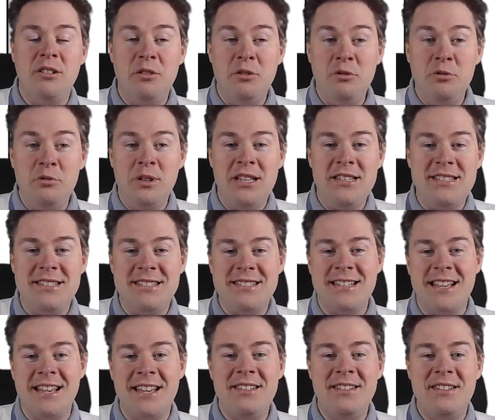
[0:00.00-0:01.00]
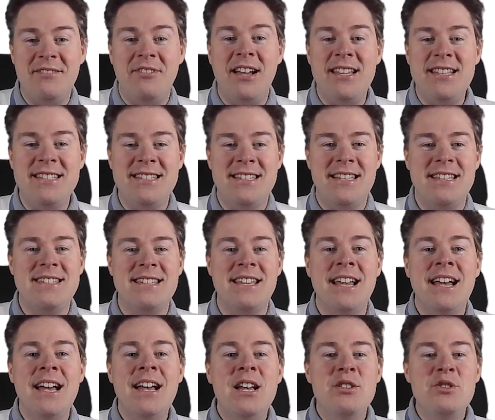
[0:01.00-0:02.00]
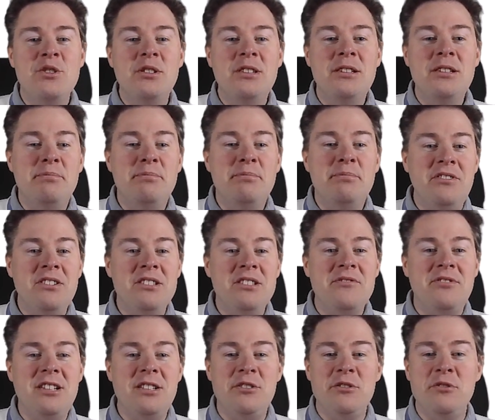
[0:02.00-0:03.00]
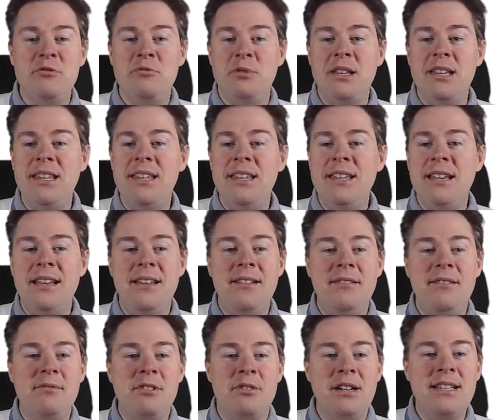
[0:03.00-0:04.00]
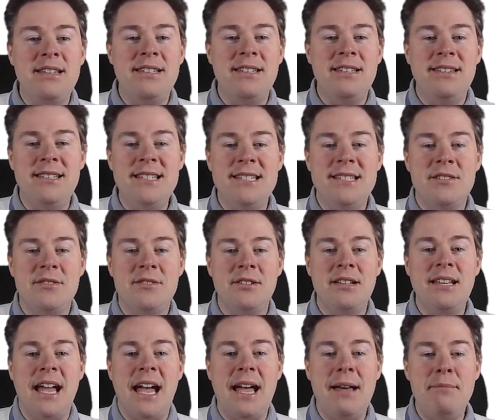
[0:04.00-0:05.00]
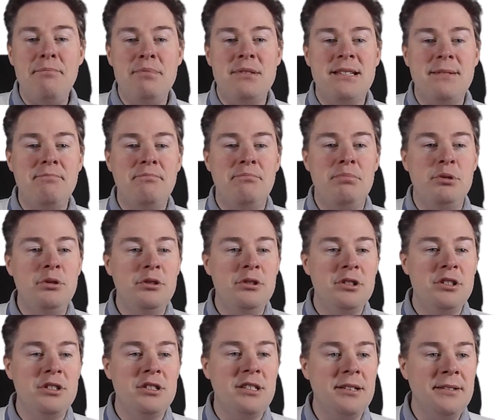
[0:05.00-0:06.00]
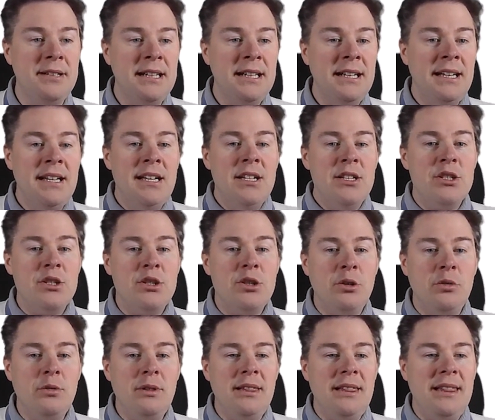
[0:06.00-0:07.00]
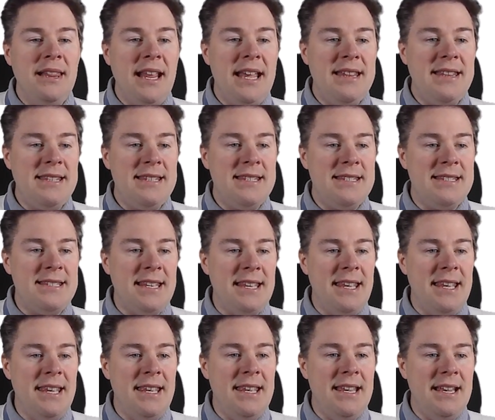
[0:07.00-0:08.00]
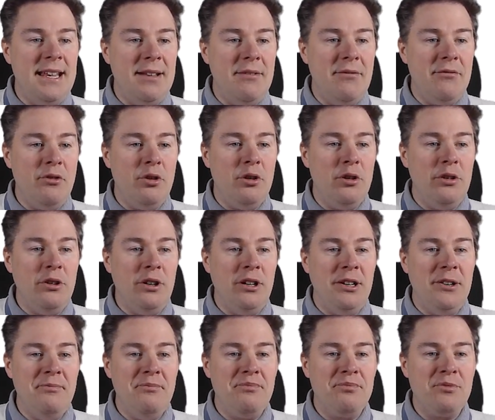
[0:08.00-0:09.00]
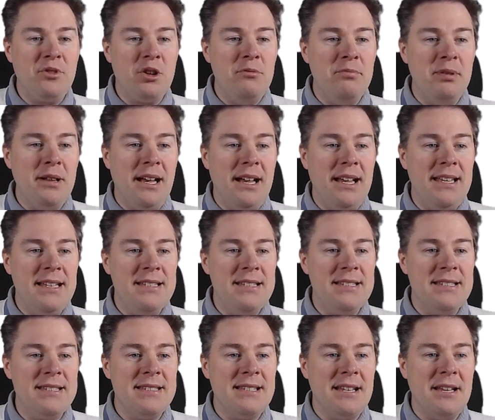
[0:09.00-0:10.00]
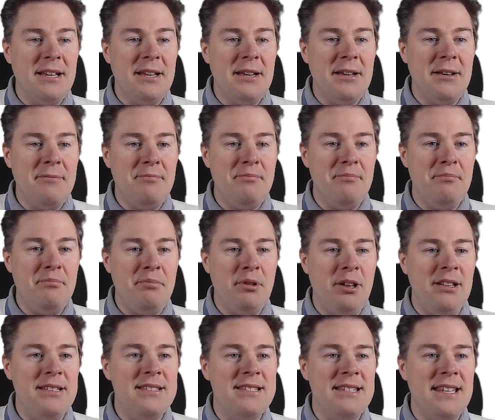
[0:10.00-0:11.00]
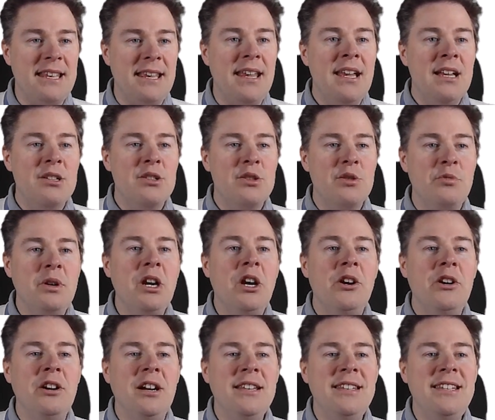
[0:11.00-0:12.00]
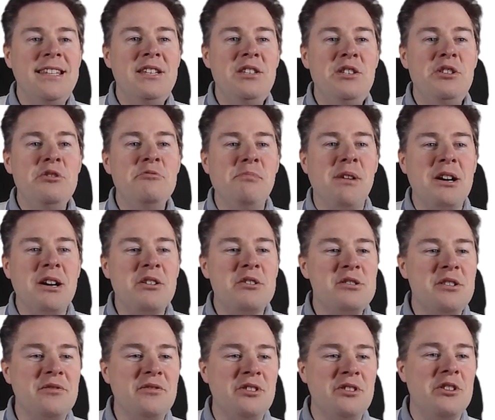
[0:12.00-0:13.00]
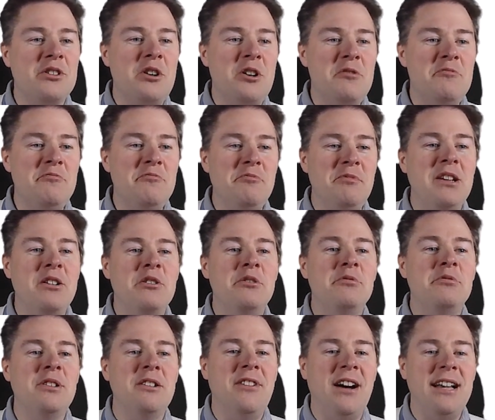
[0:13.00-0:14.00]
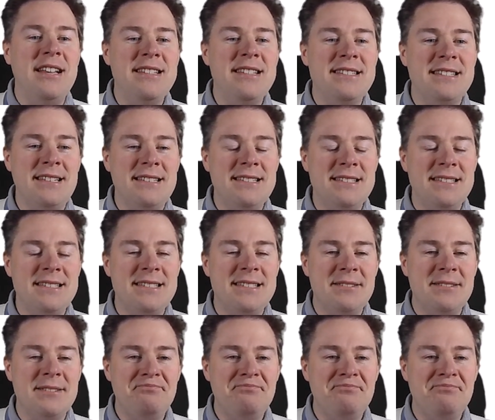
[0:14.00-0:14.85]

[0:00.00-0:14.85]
OS devices. So in the previous video we created these three apps and pushed. So let's see for compliance policy. So we are at intunemicrosoft.com, we go devices.